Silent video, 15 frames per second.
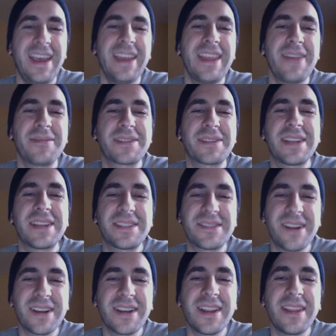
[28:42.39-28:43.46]
That was
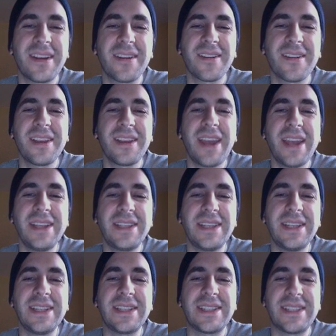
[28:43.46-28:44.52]
constructed in the early
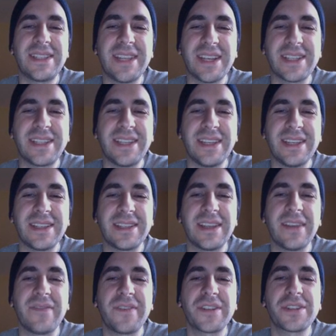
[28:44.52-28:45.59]
1960s, the
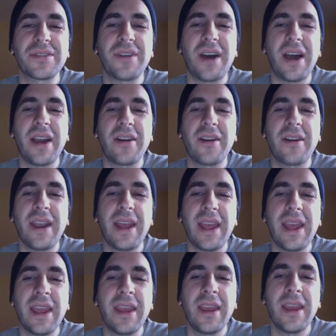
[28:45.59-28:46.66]
official
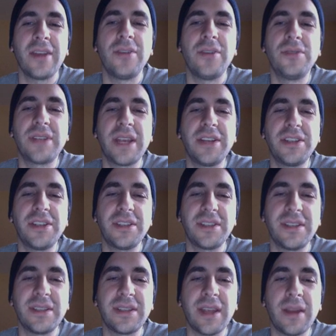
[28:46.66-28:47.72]
IRNA news agency
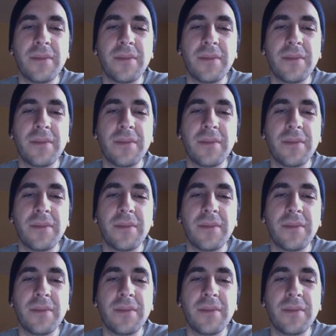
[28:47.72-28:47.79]
said.